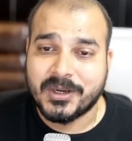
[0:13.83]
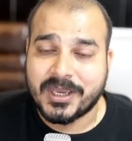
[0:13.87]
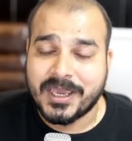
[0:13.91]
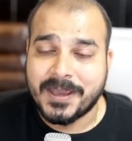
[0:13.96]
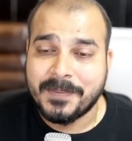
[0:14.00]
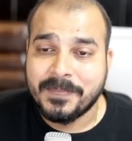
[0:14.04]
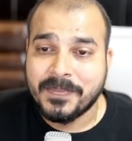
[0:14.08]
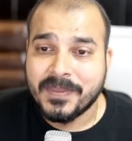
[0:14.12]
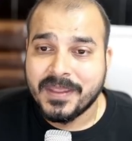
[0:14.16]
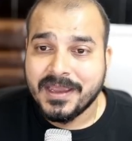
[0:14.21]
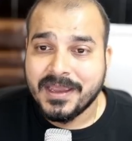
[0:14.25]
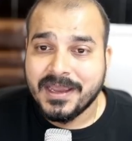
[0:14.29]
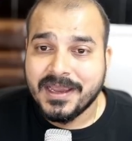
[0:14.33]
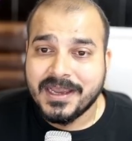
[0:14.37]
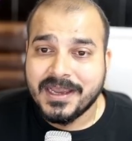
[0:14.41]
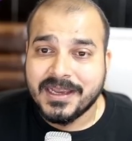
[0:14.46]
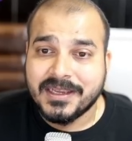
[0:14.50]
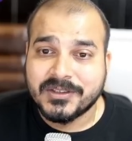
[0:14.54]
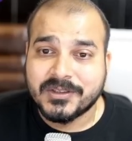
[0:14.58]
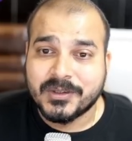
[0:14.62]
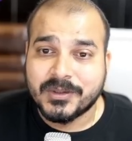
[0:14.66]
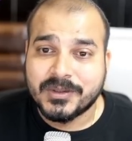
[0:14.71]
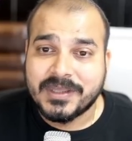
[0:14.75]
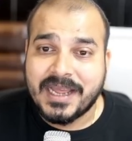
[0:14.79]
Okay,
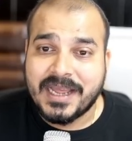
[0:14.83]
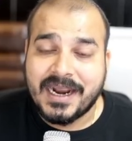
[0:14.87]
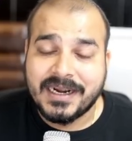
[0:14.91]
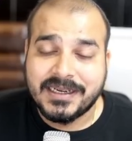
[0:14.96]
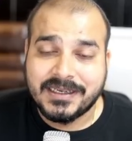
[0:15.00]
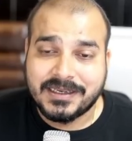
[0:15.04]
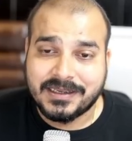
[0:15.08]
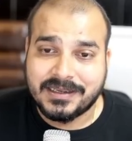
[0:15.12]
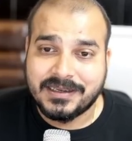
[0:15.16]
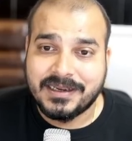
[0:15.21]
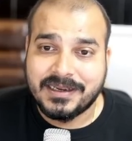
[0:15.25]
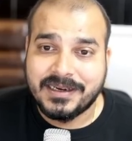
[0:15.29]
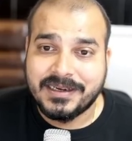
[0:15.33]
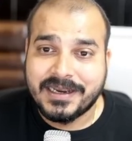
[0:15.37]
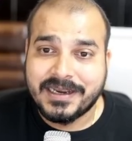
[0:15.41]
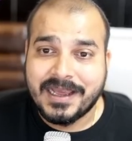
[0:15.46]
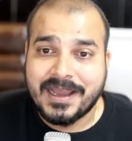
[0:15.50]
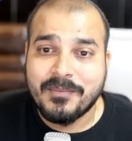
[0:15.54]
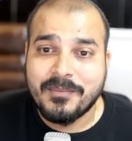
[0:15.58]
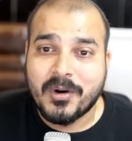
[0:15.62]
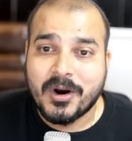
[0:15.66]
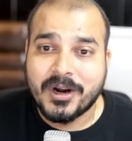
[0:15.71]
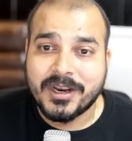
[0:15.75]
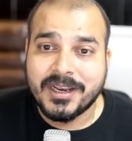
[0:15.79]
so that
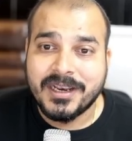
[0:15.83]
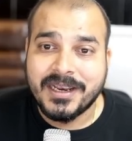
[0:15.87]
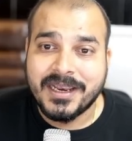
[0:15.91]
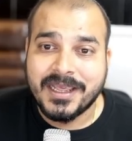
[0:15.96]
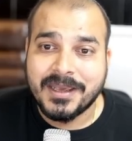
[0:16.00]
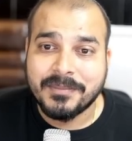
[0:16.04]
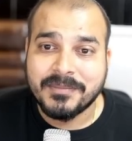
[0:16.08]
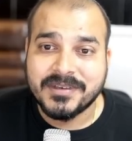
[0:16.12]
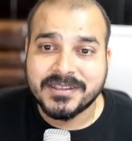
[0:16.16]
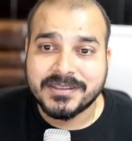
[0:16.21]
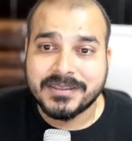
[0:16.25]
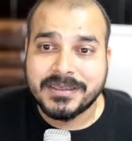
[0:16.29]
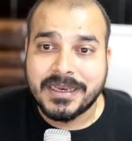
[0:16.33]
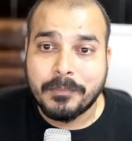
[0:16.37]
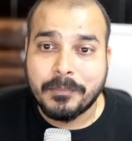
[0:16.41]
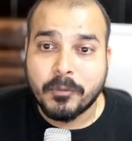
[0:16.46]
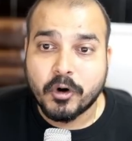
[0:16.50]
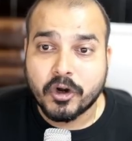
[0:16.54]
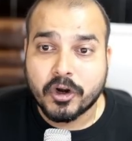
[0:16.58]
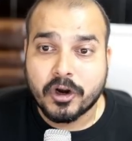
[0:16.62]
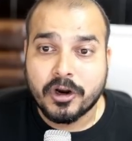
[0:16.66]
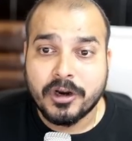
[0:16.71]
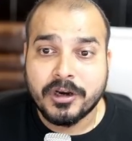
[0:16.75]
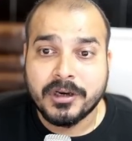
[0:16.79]
entire model name is
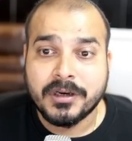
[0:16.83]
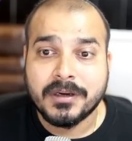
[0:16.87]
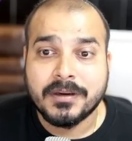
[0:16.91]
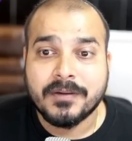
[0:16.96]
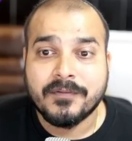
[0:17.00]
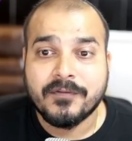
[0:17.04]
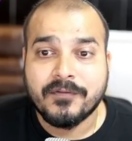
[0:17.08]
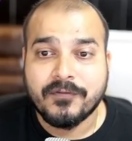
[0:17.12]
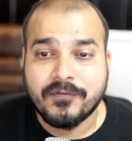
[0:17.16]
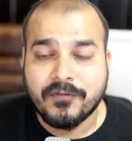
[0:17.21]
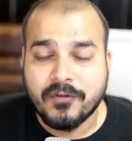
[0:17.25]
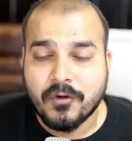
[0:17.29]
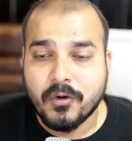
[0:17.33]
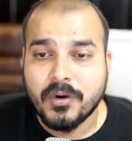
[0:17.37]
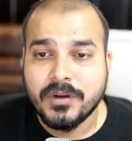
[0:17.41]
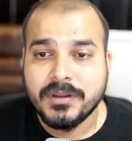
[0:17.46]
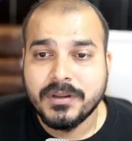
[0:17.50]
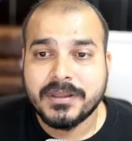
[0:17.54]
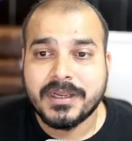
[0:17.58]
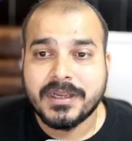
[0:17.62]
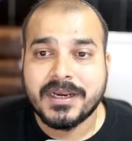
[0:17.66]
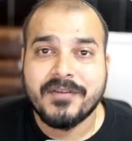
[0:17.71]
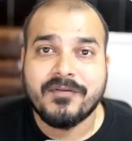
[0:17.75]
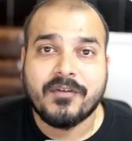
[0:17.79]
Nemotron 4
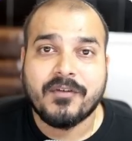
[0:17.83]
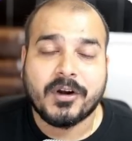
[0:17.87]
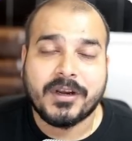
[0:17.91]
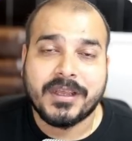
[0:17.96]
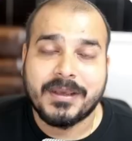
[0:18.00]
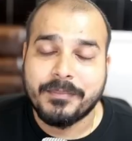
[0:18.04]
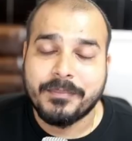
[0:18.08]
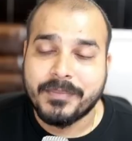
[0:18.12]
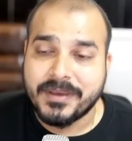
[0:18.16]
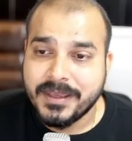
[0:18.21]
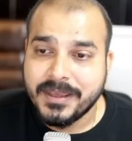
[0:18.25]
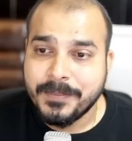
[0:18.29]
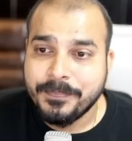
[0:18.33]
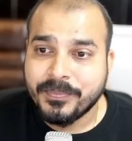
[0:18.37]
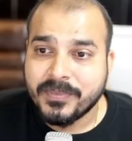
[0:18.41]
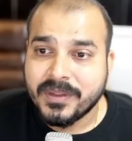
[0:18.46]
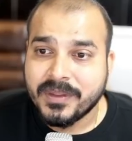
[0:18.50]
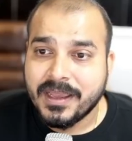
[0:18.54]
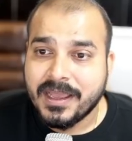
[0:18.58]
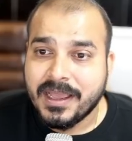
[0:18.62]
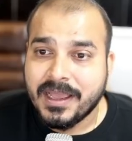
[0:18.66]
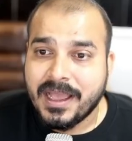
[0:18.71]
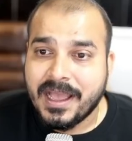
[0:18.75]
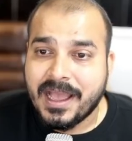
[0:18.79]
340B
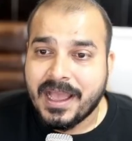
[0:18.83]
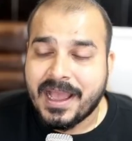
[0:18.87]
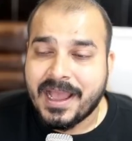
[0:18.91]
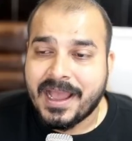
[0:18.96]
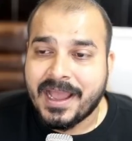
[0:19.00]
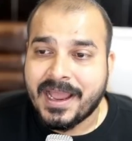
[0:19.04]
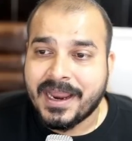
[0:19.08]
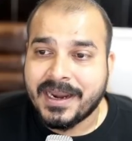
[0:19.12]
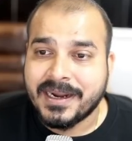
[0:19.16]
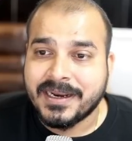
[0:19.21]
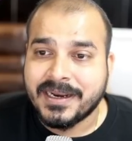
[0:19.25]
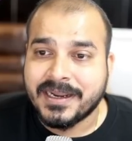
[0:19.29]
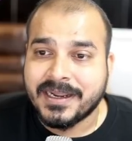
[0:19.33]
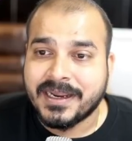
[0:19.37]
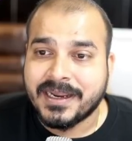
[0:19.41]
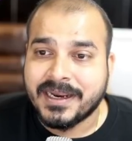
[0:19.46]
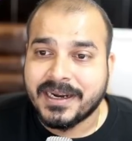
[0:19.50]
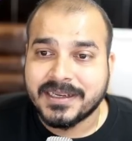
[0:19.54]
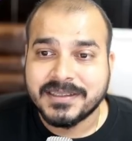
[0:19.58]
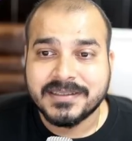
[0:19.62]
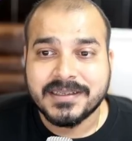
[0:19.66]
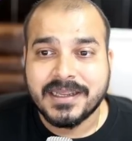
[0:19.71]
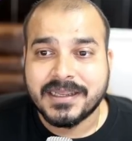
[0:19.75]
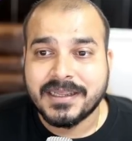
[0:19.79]
and uh,
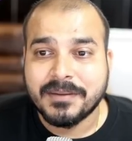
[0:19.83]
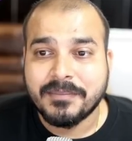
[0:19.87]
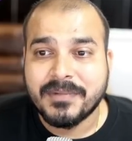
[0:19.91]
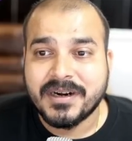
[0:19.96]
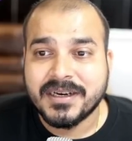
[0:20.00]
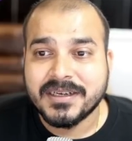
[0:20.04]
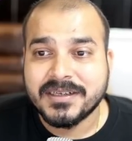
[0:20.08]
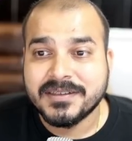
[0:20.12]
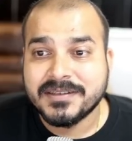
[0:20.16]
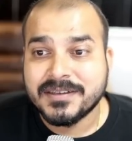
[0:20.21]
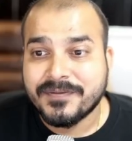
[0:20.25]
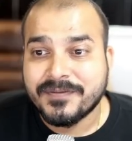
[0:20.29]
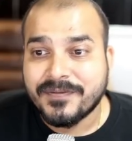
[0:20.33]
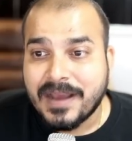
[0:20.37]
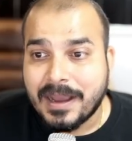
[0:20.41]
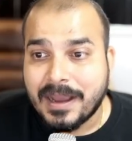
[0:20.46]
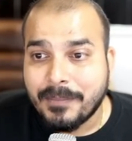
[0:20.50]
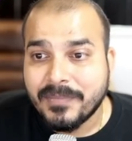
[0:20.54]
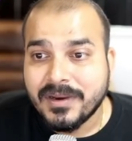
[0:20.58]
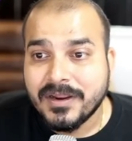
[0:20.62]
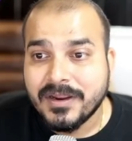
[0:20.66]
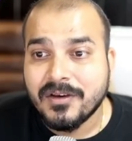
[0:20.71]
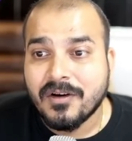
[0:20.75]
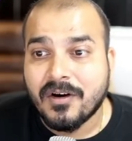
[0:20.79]
it is nothing but it is a
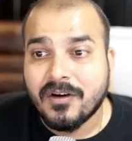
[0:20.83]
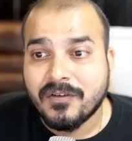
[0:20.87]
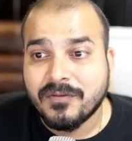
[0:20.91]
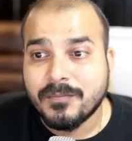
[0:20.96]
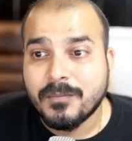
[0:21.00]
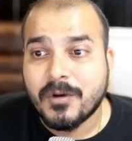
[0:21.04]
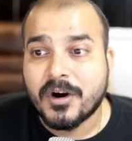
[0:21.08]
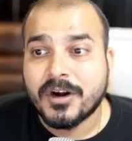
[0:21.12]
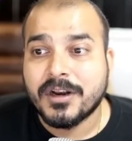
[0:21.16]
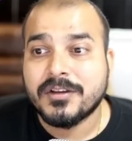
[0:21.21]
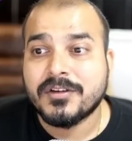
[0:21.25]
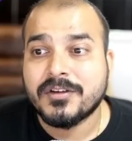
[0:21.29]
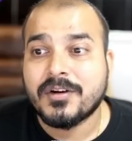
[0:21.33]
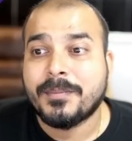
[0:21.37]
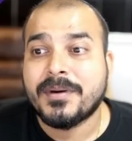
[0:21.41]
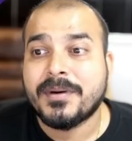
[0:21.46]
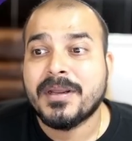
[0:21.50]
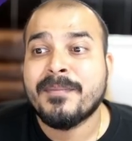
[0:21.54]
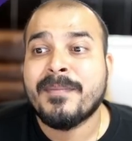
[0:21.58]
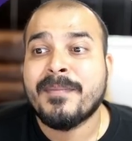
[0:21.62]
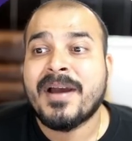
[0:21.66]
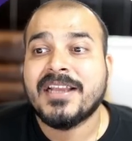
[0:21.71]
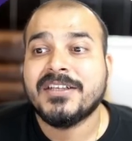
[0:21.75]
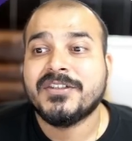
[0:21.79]
family of models
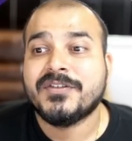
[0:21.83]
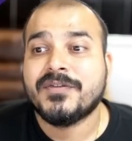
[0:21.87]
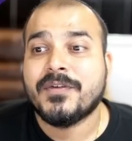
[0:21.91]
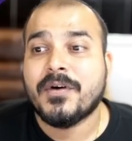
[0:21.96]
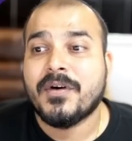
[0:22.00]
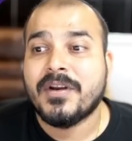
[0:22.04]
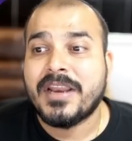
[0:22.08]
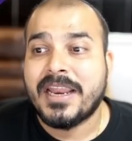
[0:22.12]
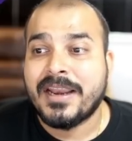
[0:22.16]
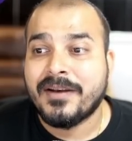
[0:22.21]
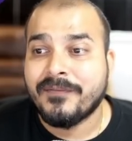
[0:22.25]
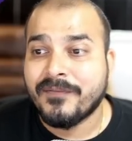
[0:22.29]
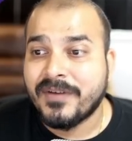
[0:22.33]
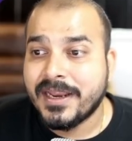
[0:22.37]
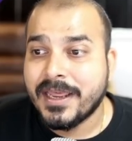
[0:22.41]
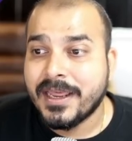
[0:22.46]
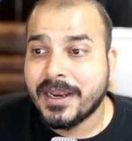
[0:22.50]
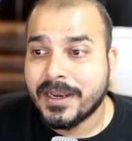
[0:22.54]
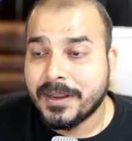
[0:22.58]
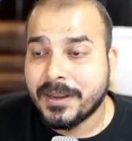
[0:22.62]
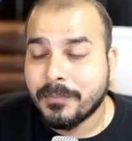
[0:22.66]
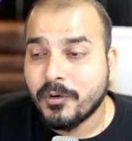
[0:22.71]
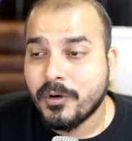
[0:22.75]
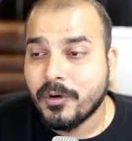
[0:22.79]
optimized for an
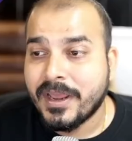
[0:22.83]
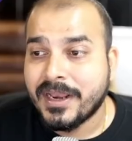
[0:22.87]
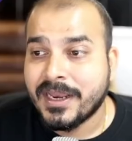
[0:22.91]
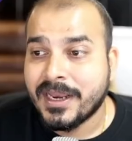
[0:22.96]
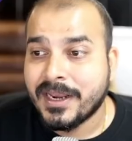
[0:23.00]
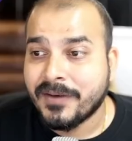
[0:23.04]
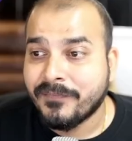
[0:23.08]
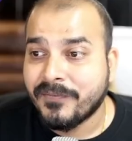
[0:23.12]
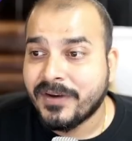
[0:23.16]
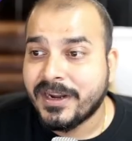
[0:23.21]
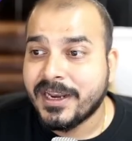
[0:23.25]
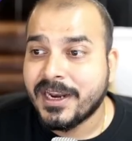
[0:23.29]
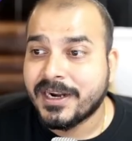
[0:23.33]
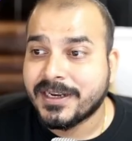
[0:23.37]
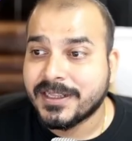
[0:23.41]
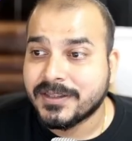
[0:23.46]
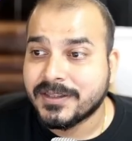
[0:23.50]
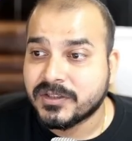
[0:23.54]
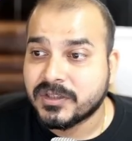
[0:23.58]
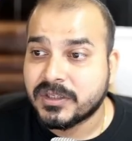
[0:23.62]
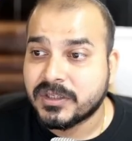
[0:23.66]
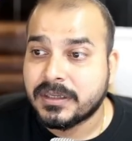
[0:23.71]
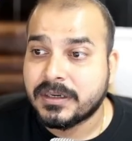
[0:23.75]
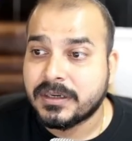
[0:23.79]
NVIDIA NeMo and NVIDIA
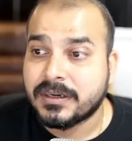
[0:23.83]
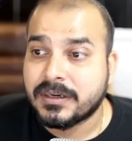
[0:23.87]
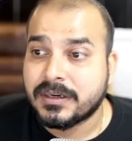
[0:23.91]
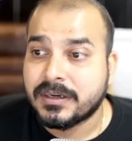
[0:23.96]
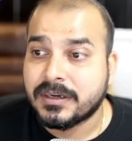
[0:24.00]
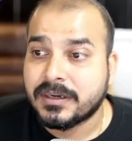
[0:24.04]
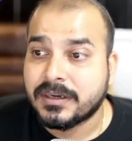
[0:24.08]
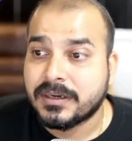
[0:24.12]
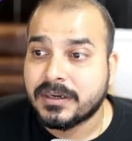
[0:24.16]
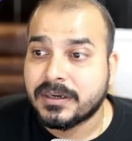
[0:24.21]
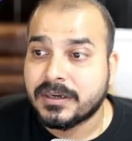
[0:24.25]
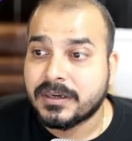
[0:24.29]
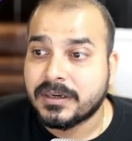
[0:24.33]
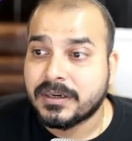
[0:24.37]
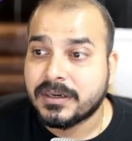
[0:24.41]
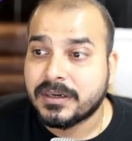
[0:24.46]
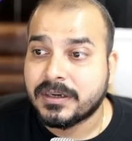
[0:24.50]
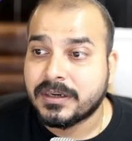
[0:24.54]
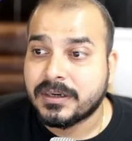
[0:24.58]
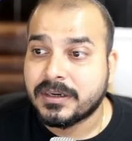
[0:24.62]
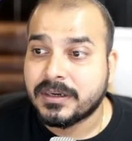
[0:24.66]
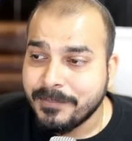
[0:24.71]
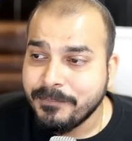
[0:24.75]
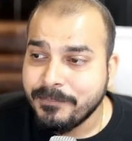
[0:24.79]
Tensor
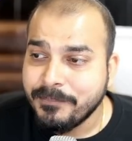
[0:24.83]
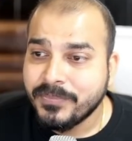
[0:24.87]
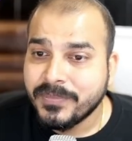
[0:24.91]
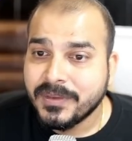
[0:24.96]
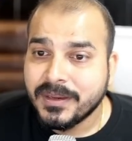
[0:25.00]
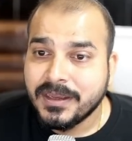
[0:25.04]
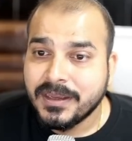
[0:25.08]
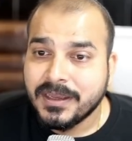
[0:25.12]
RT-LLM.